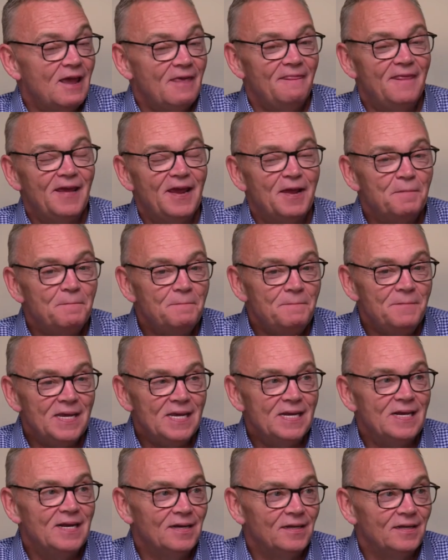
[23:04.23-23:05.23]
They
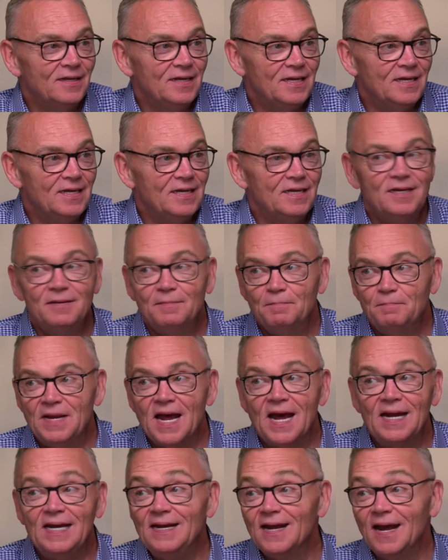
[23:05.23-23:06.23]
immediately,
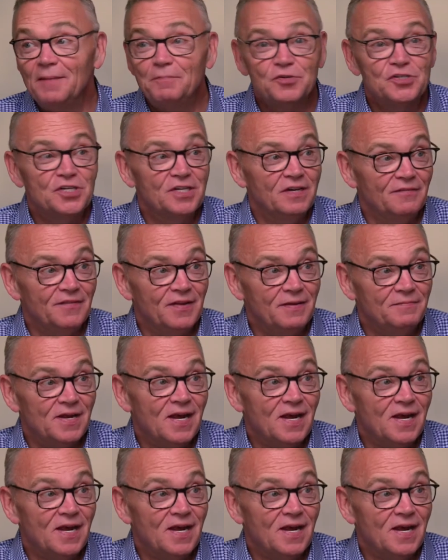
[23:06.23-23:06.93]
99% of them,